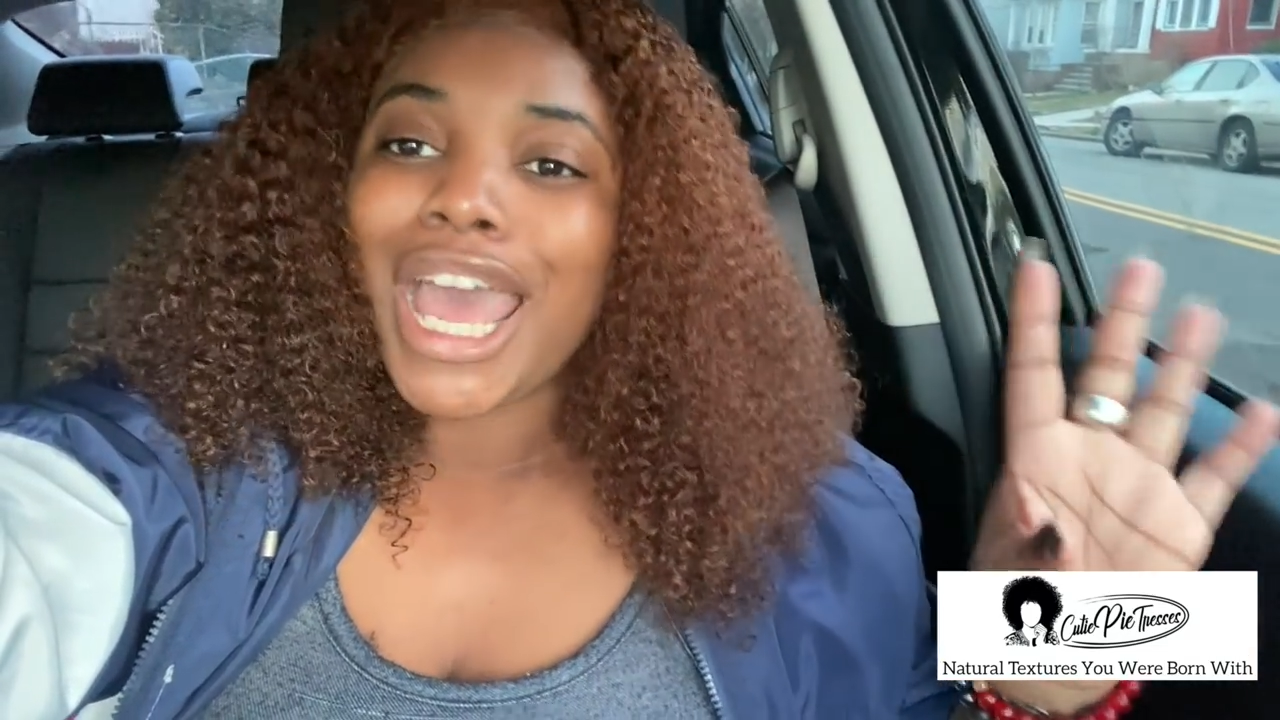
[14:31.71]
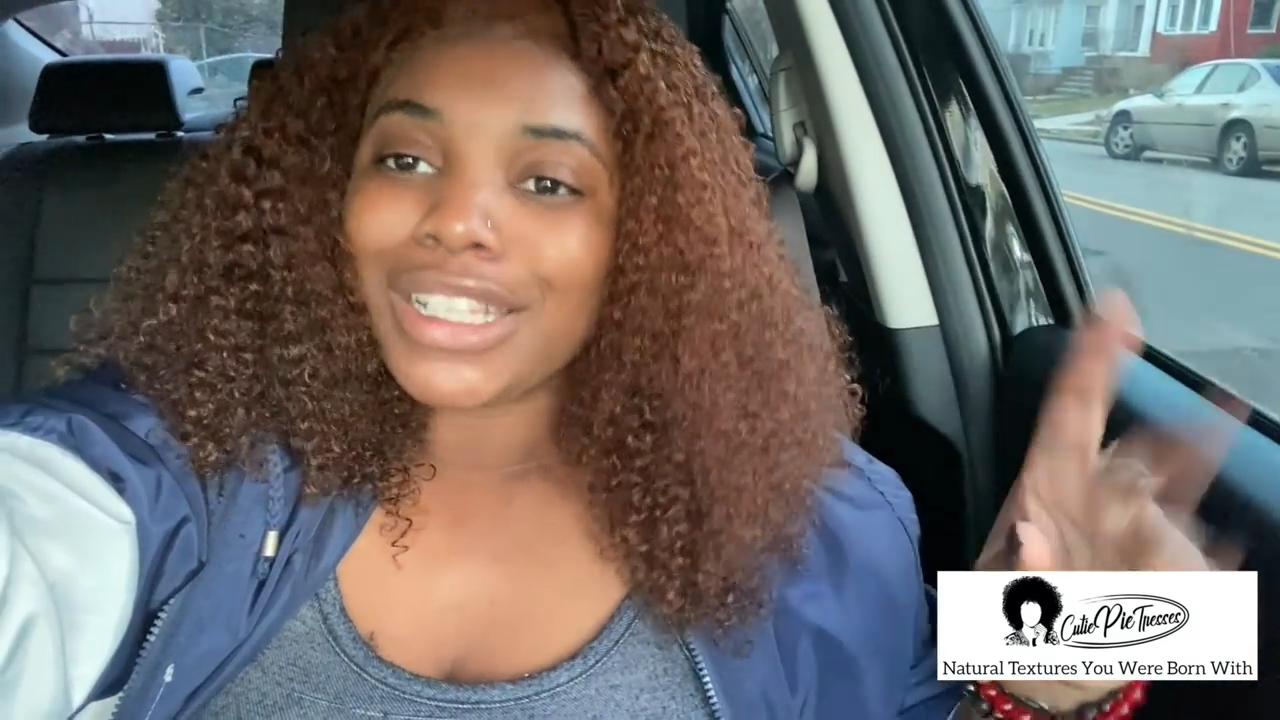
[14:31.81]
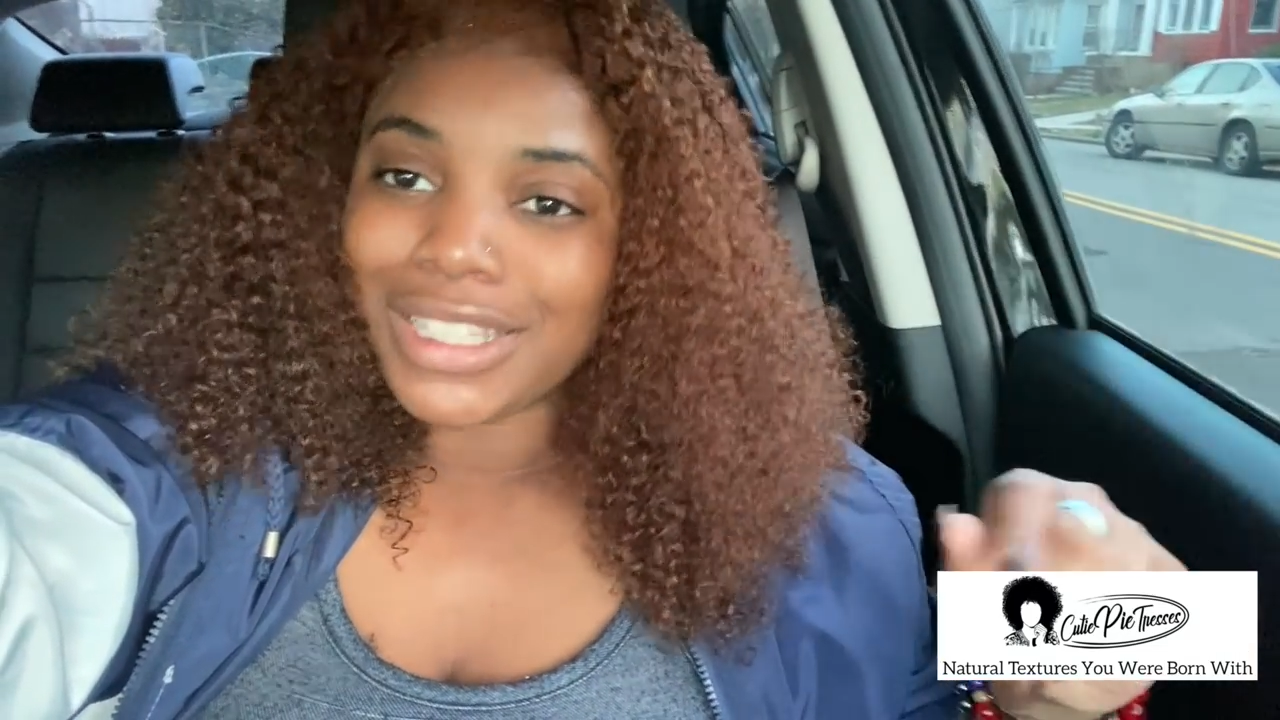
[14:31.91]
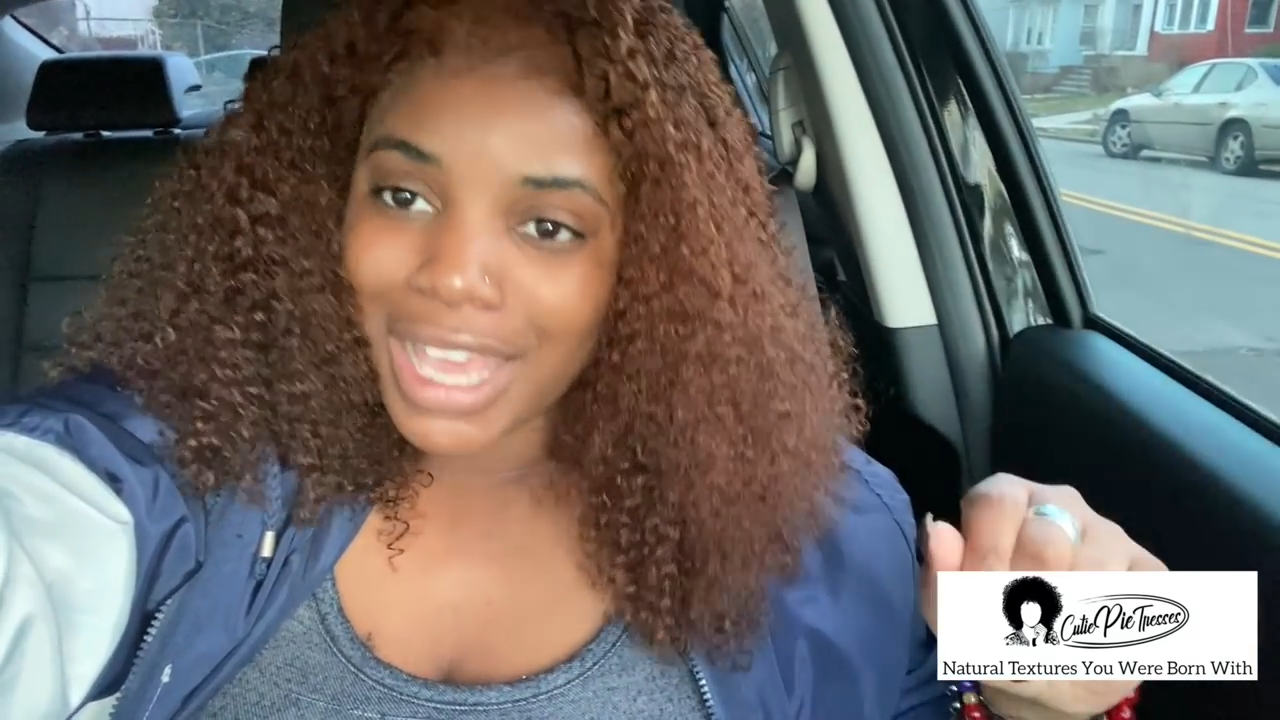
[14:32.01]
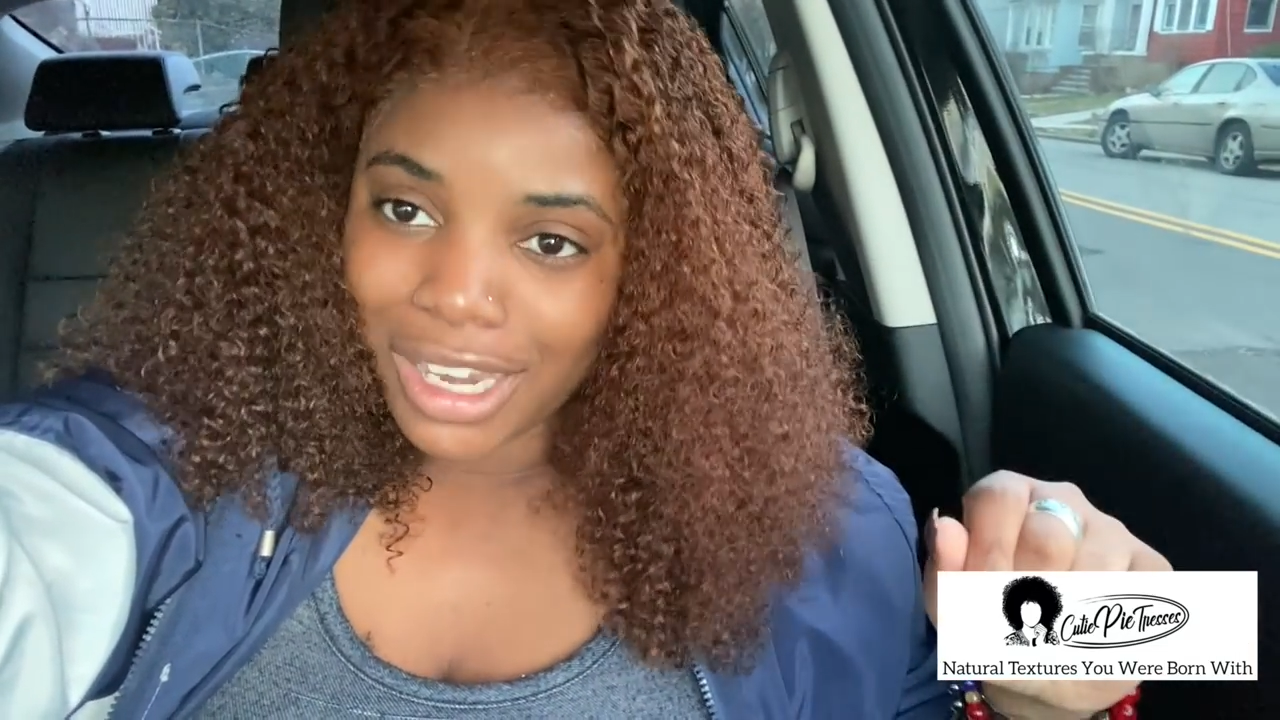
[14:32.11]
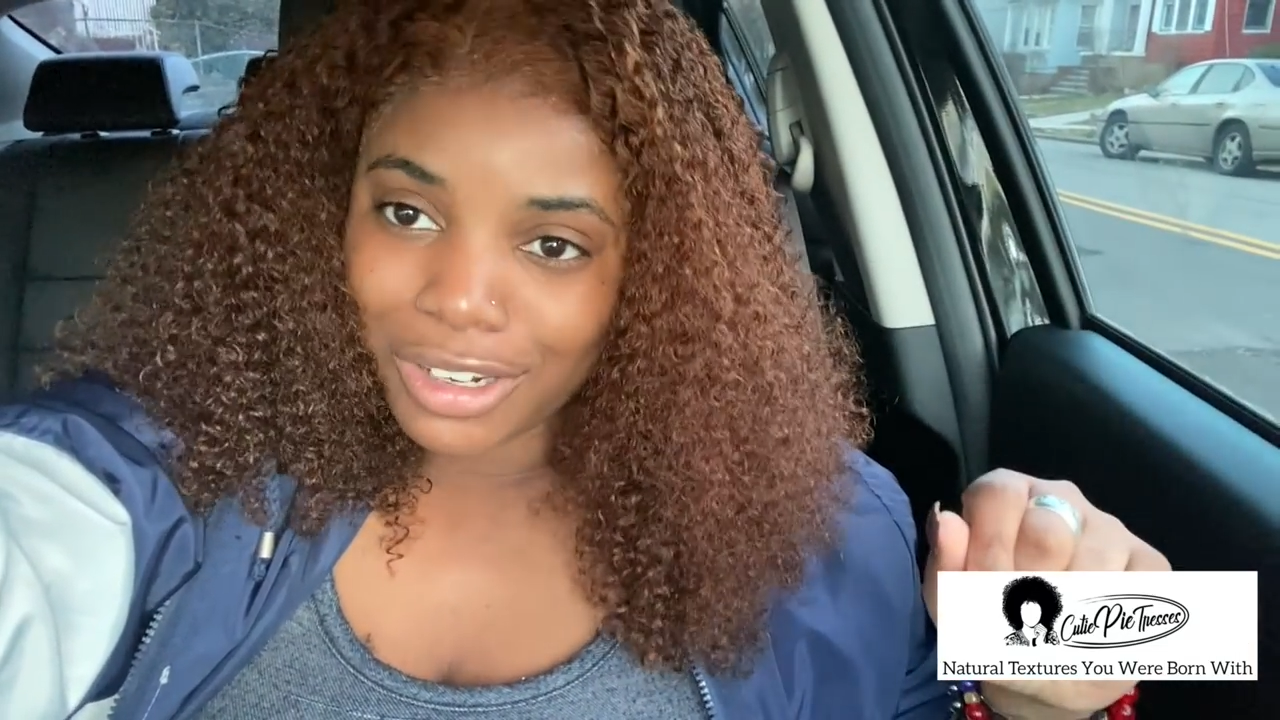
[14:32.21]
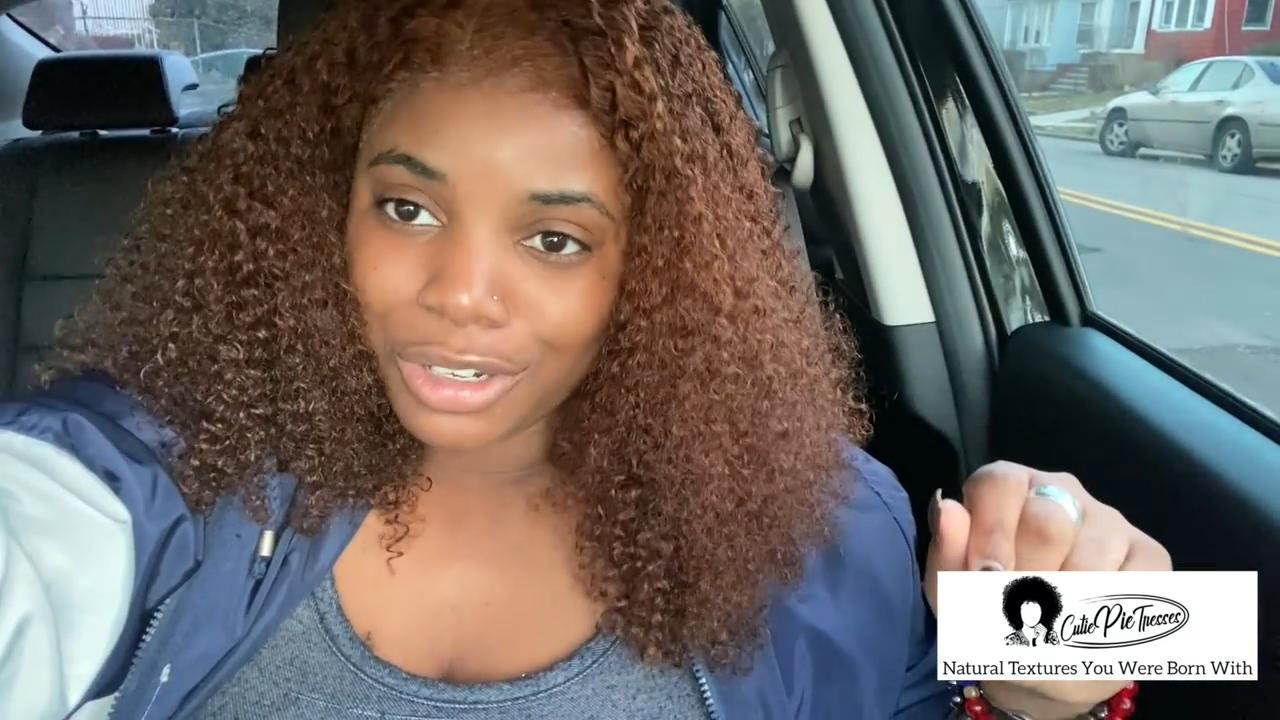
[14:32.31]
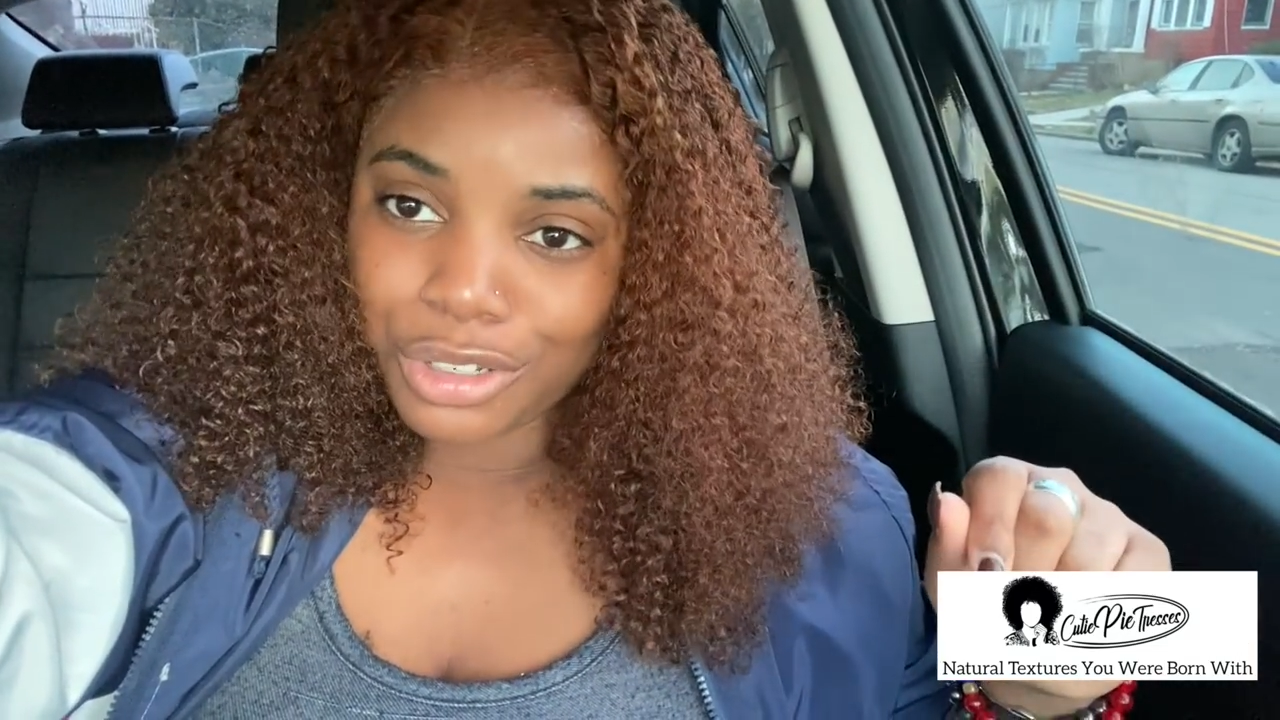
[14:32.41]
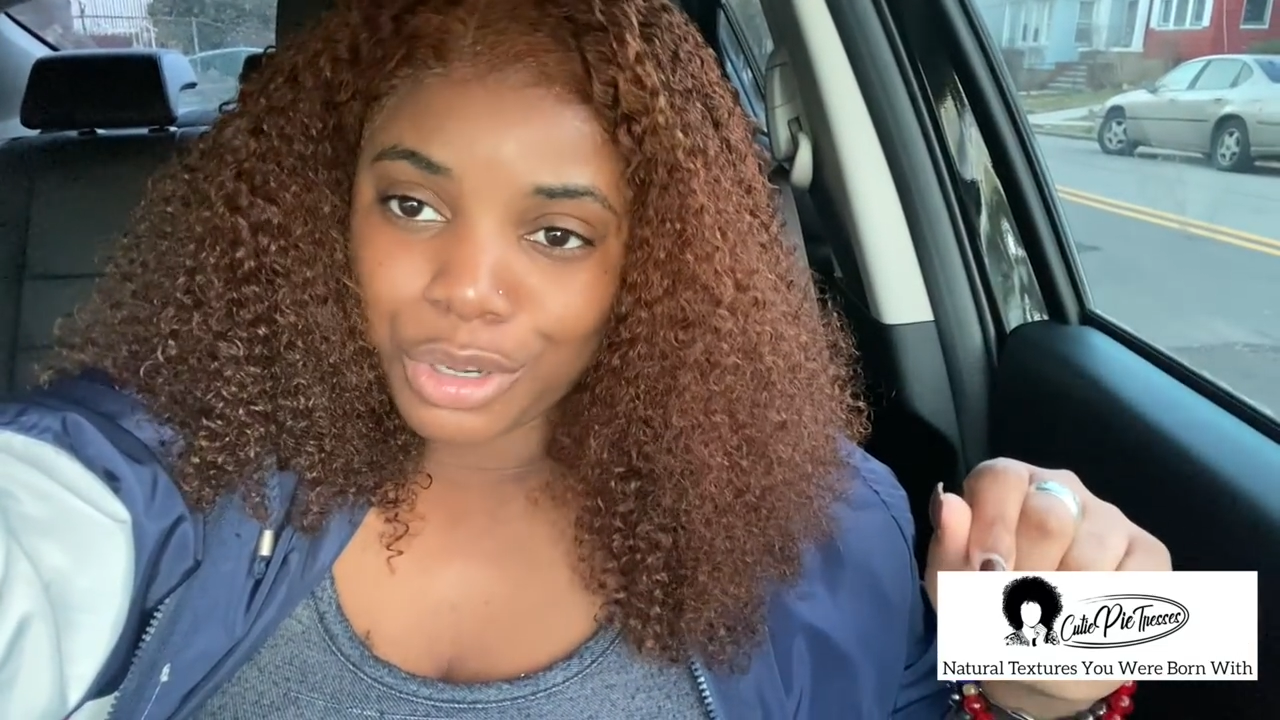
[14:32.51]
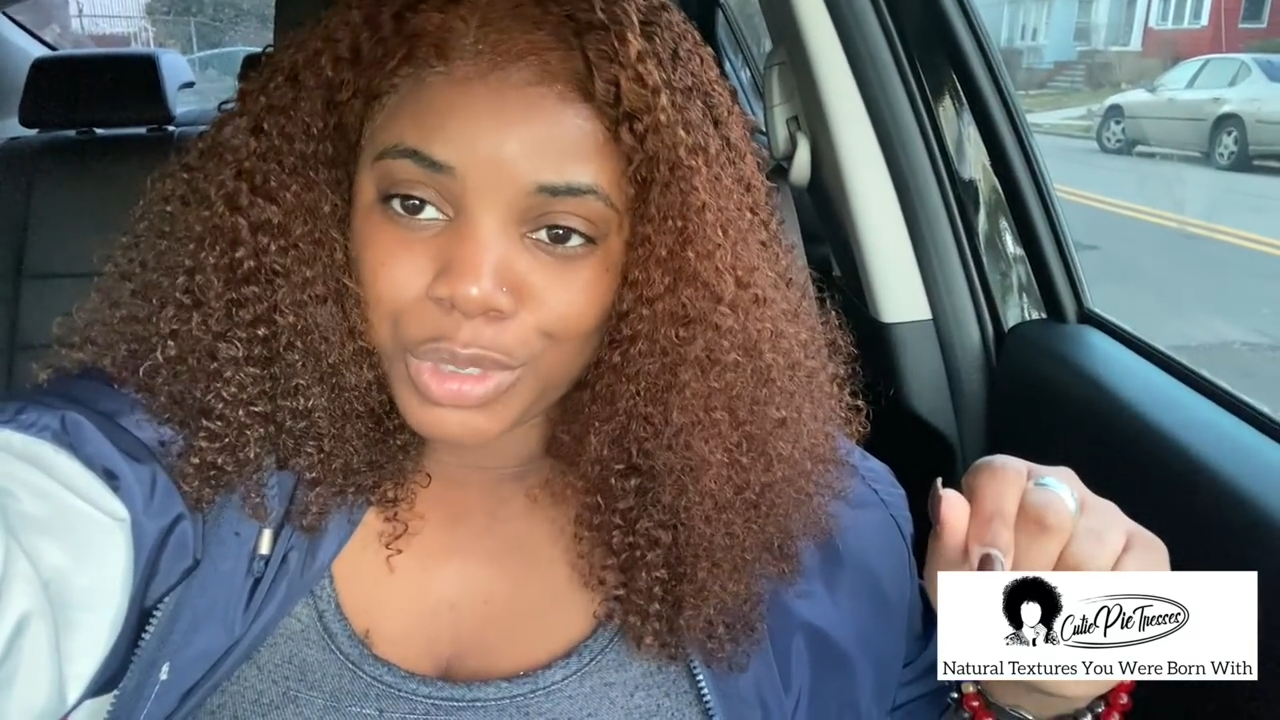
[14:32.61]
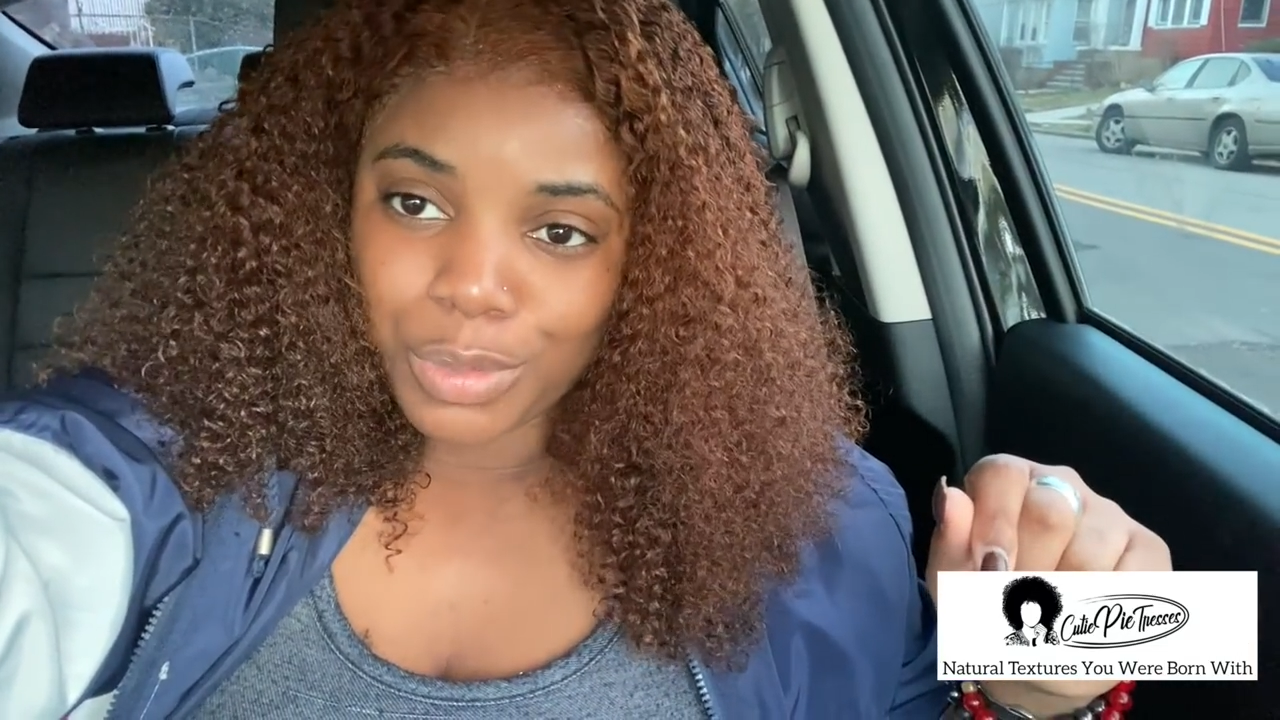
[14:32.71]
down in the description